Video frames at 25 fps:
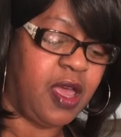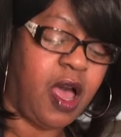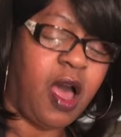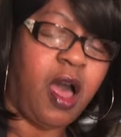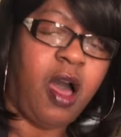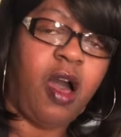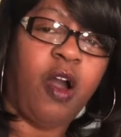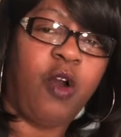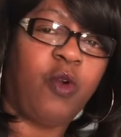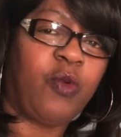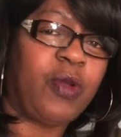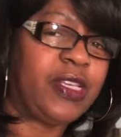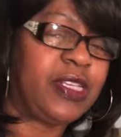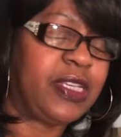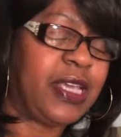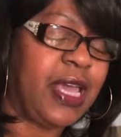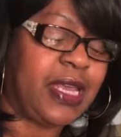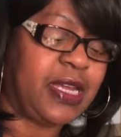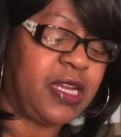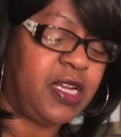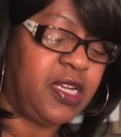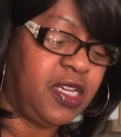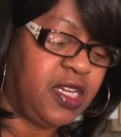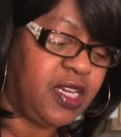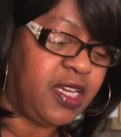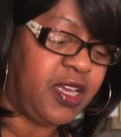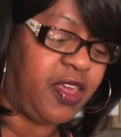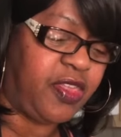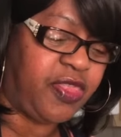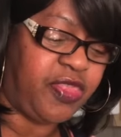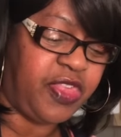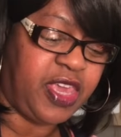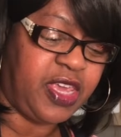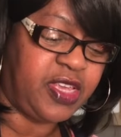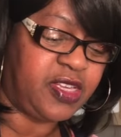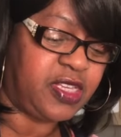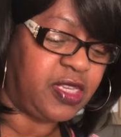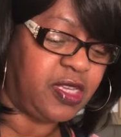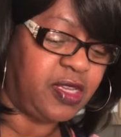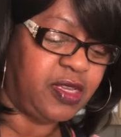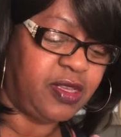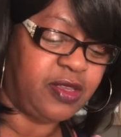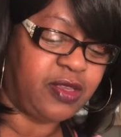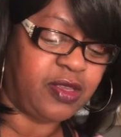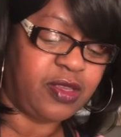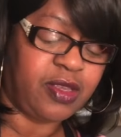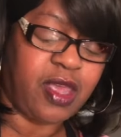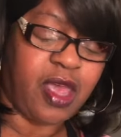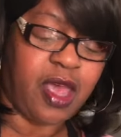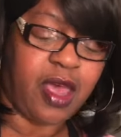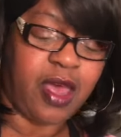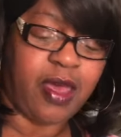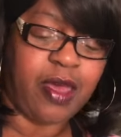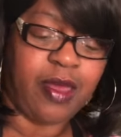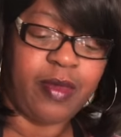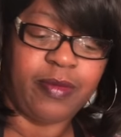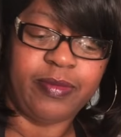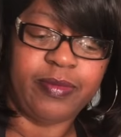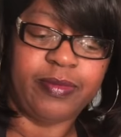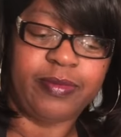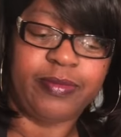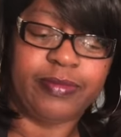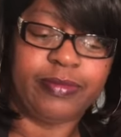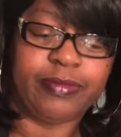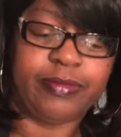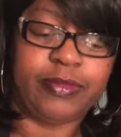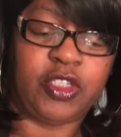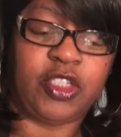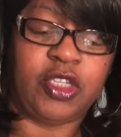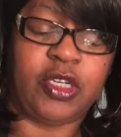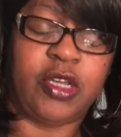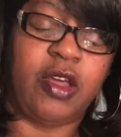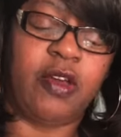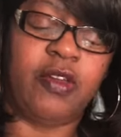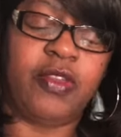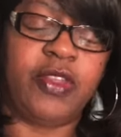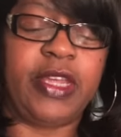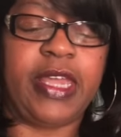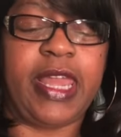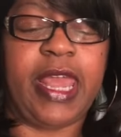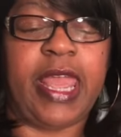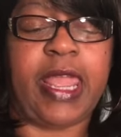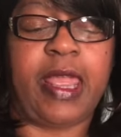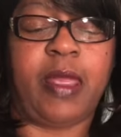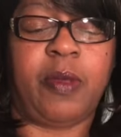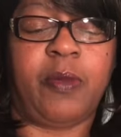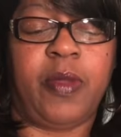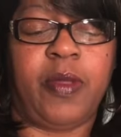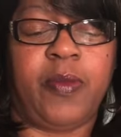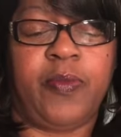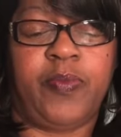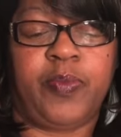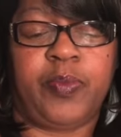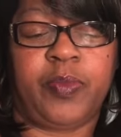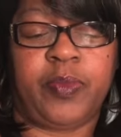I always got to look at this to know the name.